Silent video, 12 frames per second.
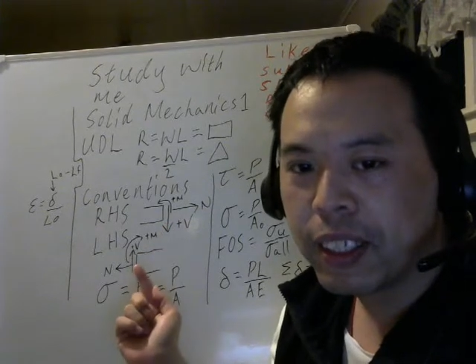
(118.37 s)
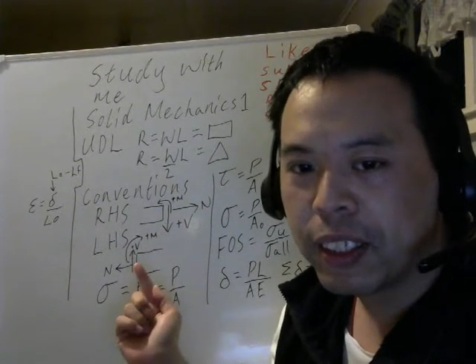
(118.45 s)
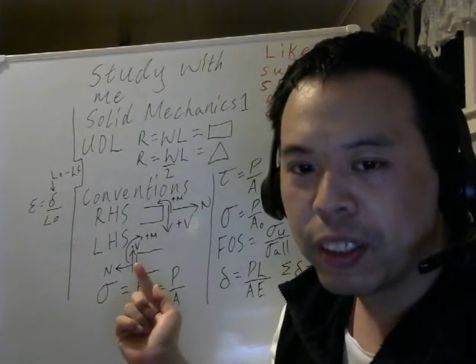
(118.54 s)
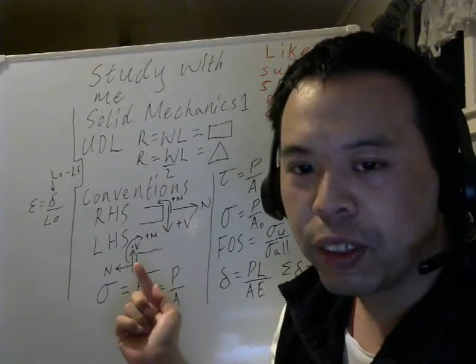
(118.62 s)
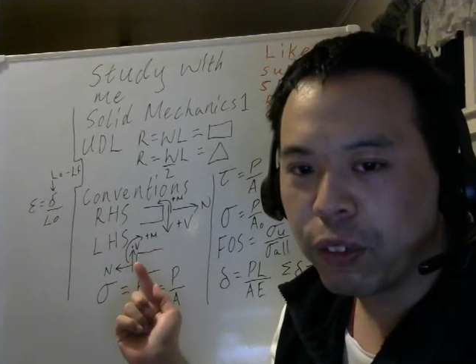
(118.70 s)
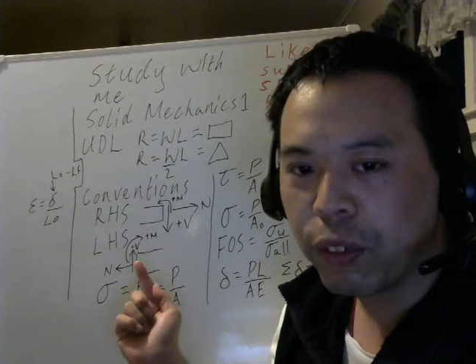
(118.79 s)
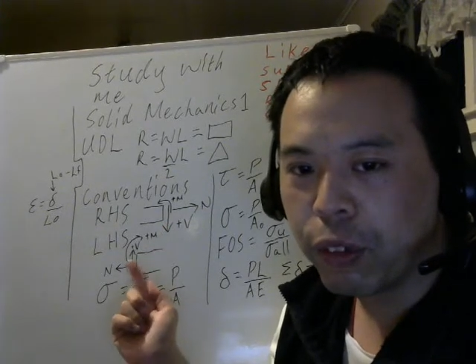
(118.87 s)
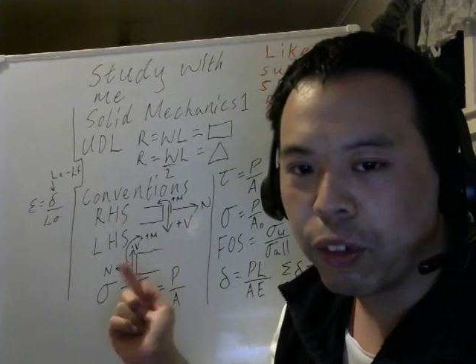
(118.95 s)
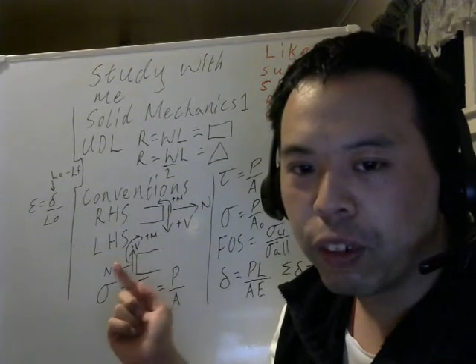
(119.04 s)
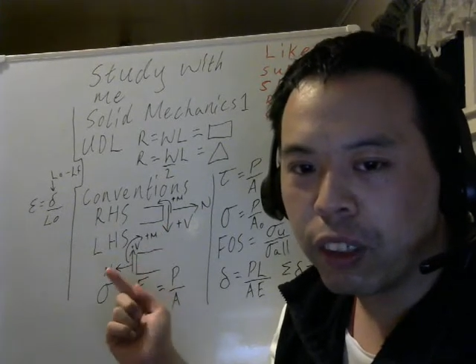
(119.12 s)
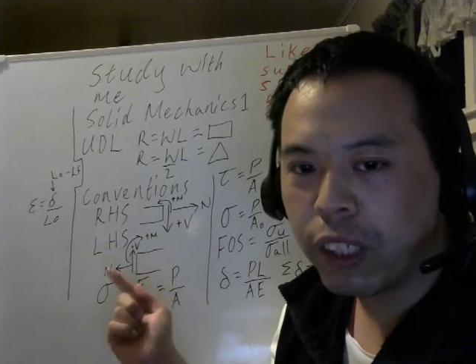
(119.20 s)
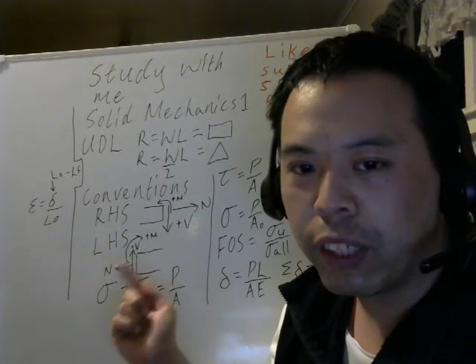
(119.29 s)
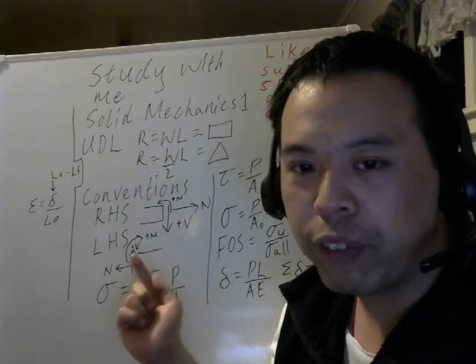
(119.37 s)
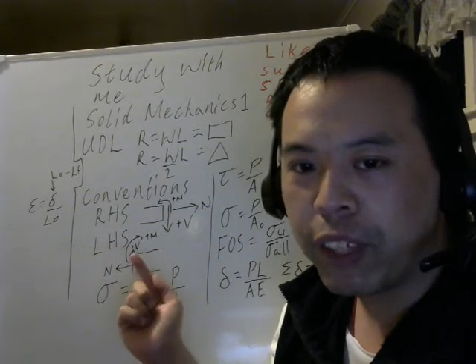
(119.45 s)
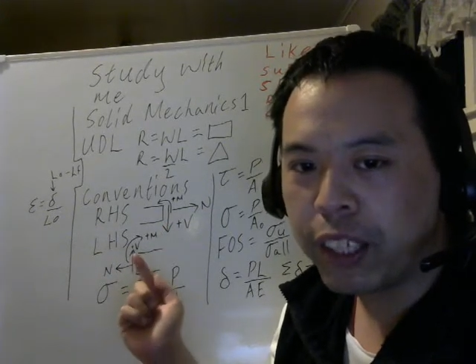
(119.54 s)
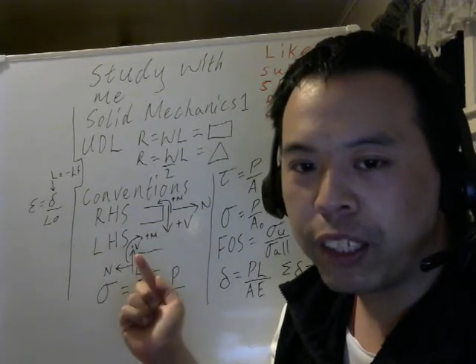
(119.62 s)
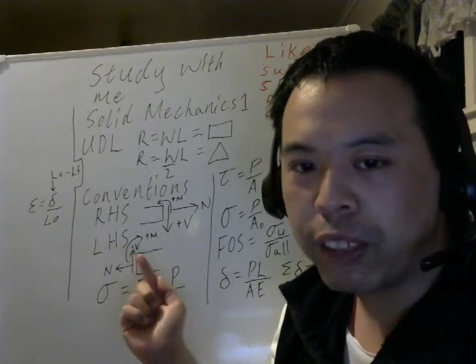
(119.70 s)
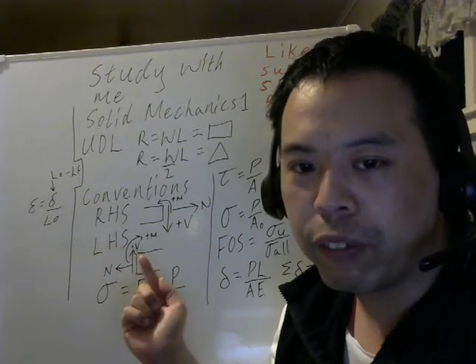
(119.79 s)
So for
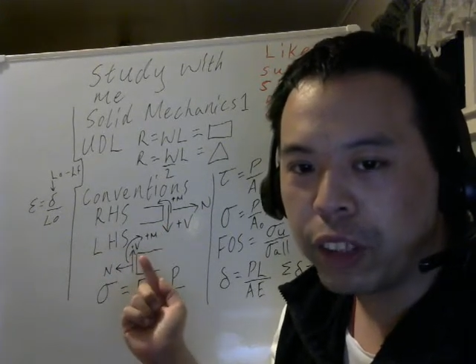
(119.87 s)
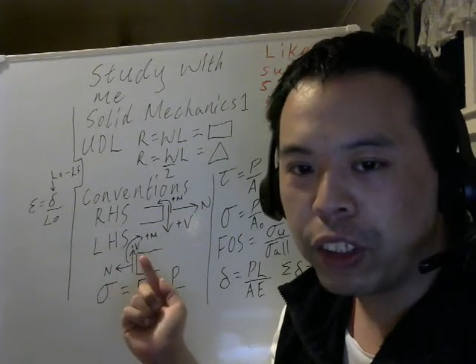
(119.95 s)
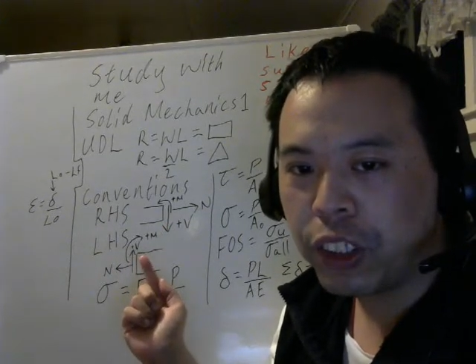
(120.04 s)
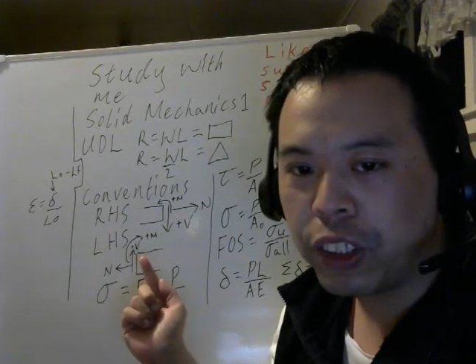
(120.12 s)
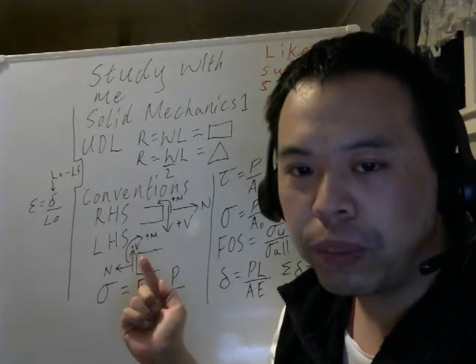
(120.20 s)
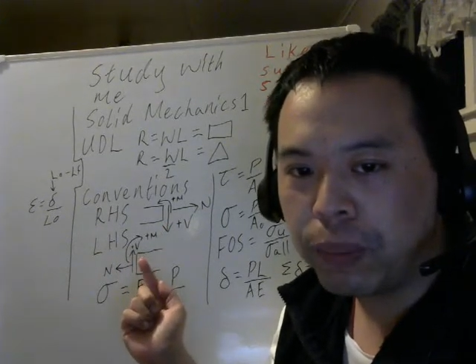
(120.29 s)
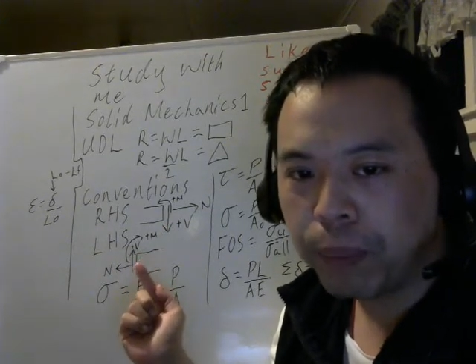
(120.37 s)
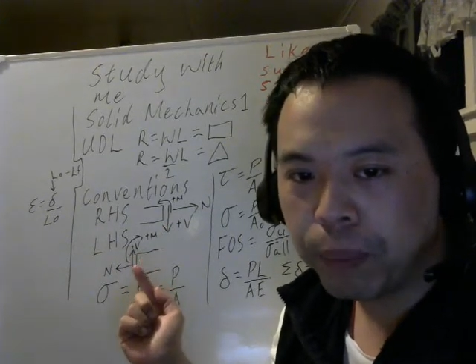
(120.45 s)
left-hand convention,